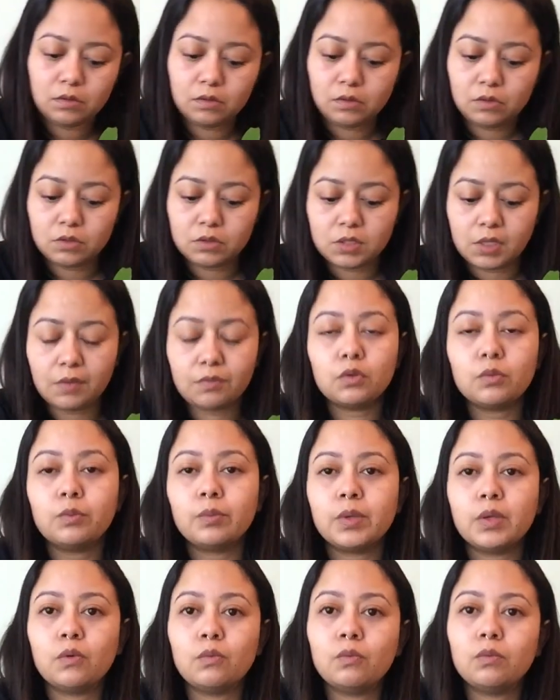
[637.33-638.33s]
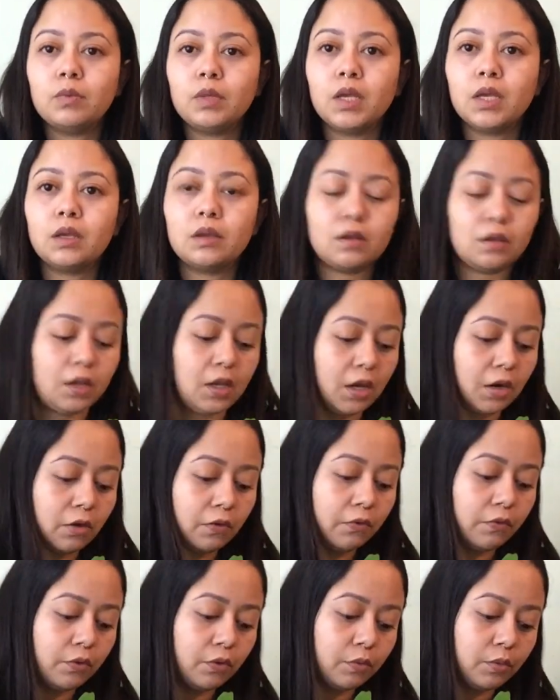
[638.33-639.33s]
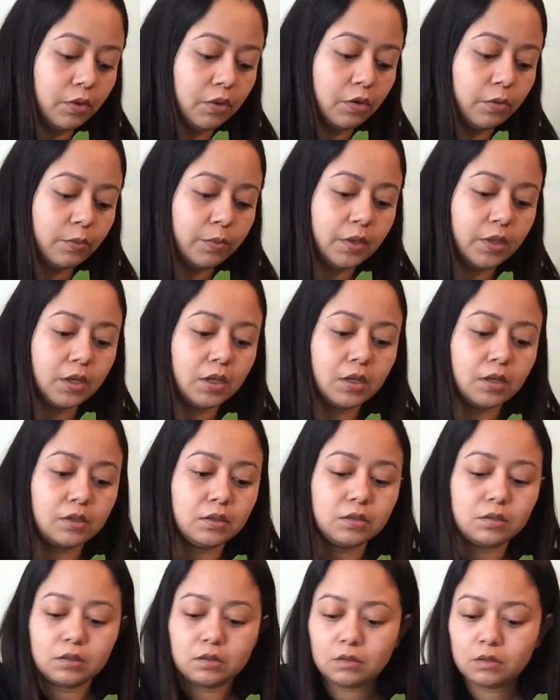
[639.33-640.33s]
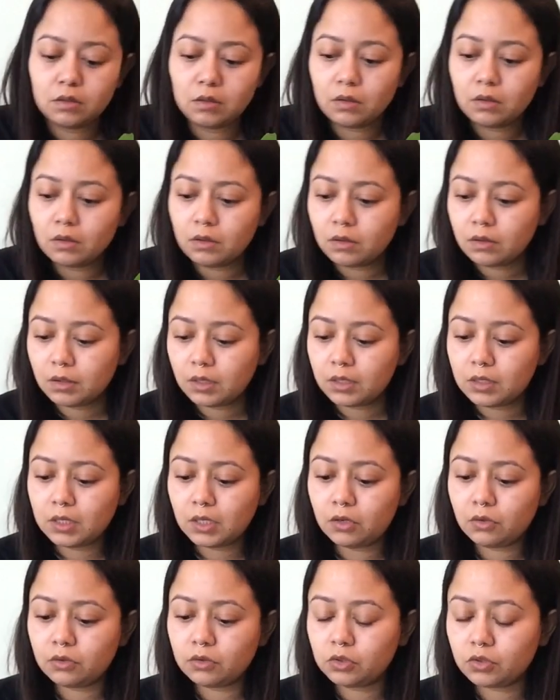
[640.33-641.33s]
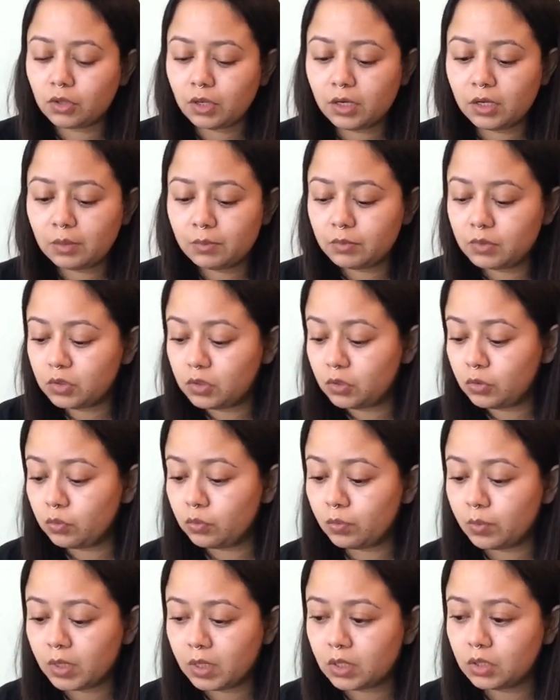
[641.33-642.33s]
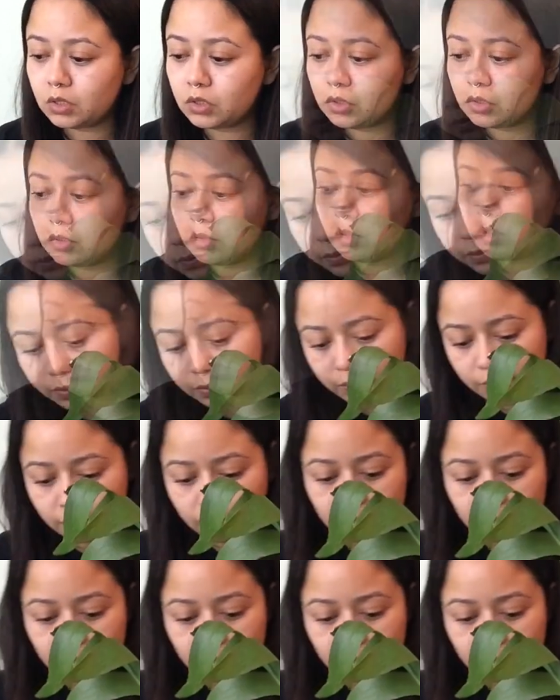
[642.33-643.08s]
you just have to be like careful with your plants that they don't dry up too much, you know.